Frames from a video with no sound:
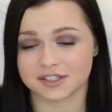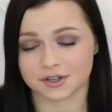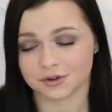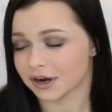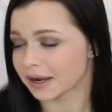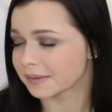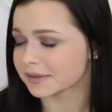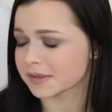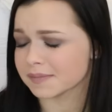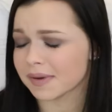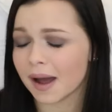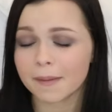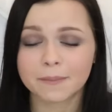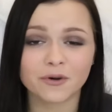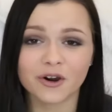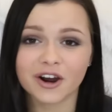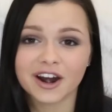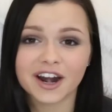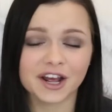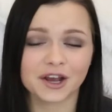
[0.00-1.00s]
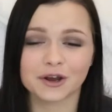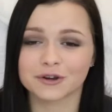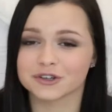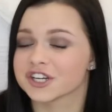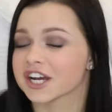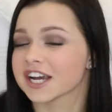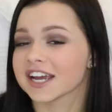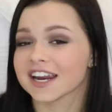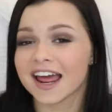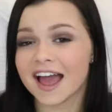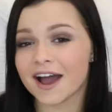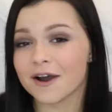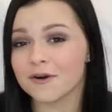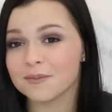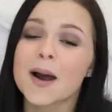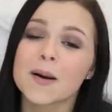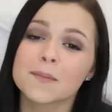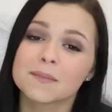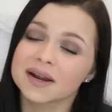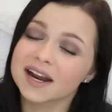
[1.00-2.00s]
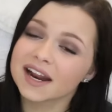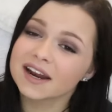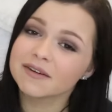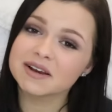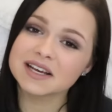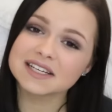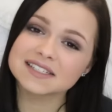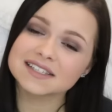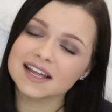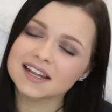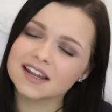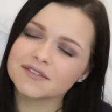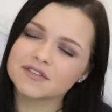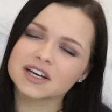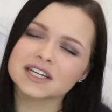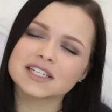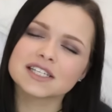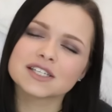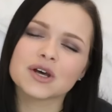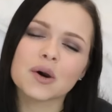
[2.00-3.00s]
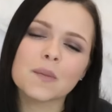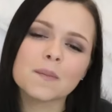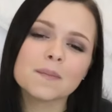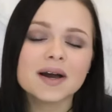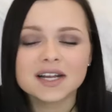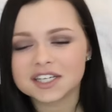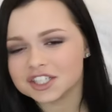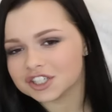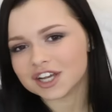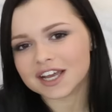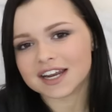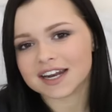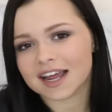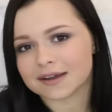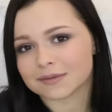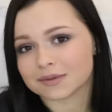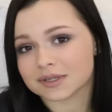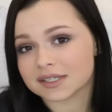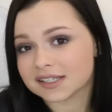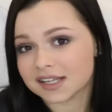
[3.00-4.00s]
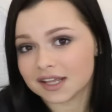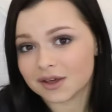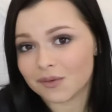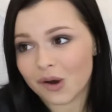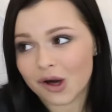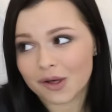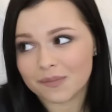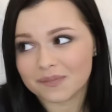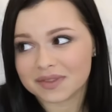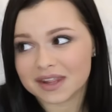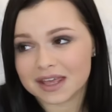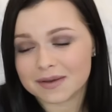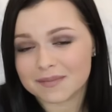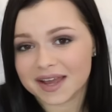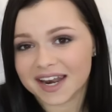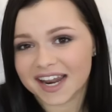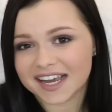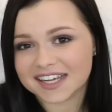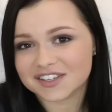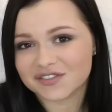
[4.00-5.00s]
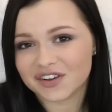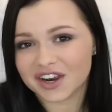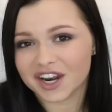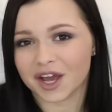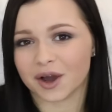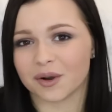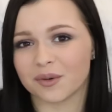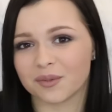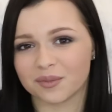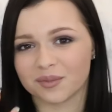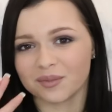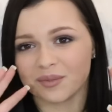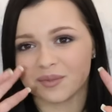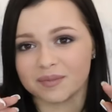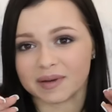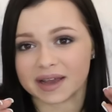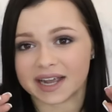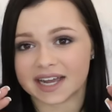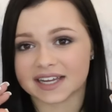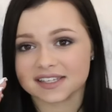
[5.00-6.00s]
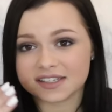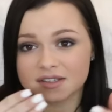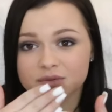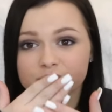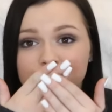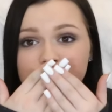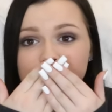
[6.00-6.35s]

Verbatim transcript: So grab some popcorn and go check it out. But anyways, I love you guys so much and I will see you all in my next video. Bye guys.